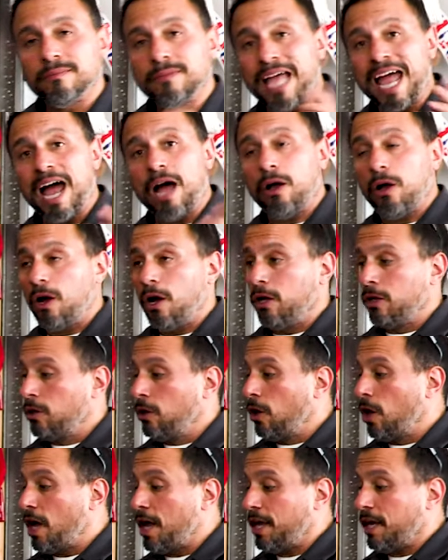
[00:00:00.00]
Now,
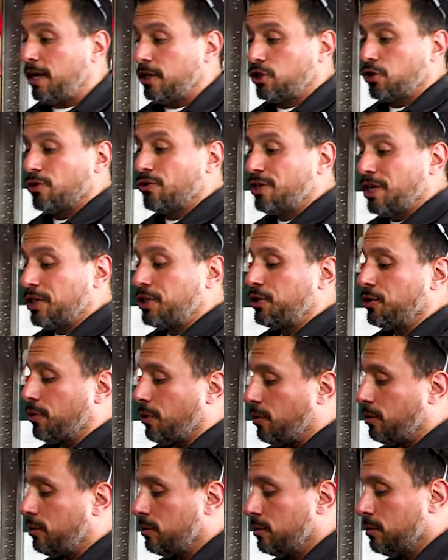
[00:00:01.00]
unlike a
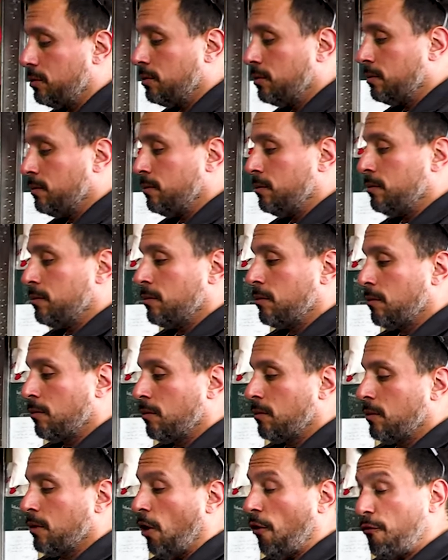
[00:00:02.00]
traditional
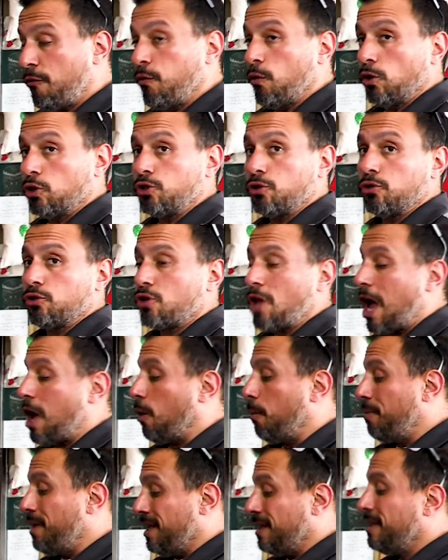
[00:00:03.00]
Forstner
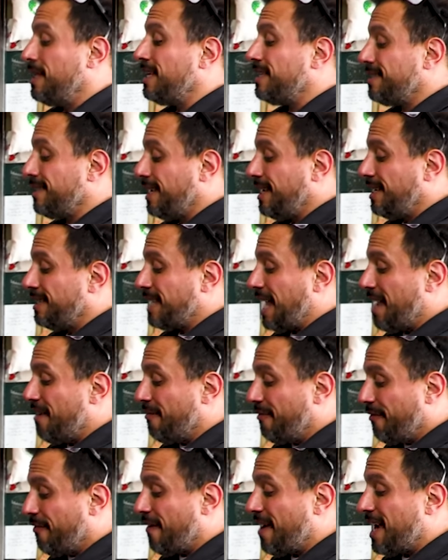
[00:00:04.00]
style bit, this is a
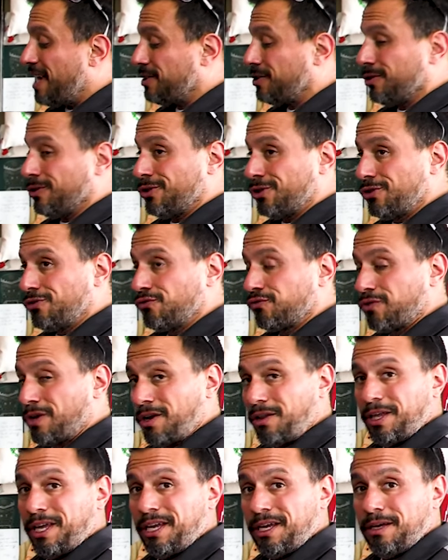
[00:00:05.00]
fast
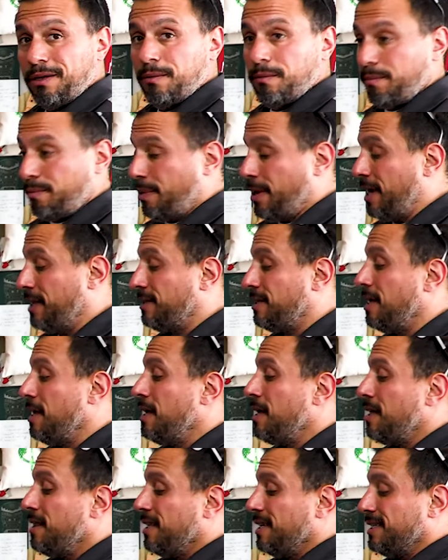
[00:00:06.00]
drilling bit.
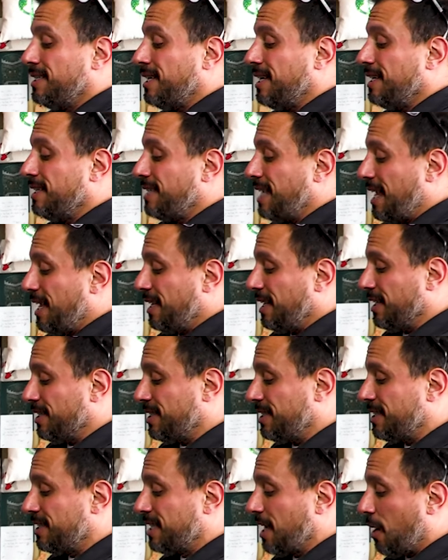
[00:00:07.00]
This is a
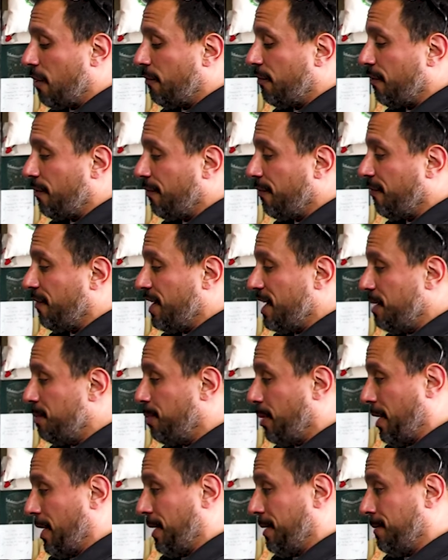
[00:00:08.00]
self feed
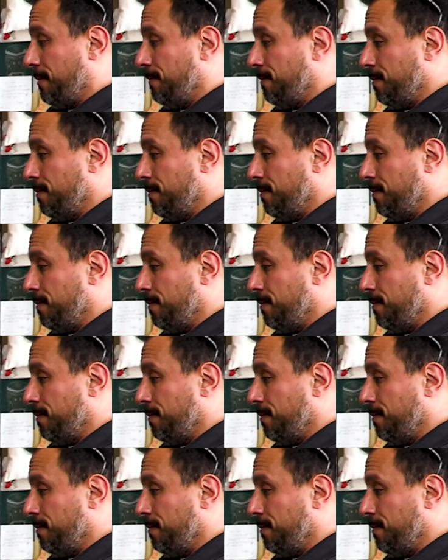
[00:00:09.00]
bit.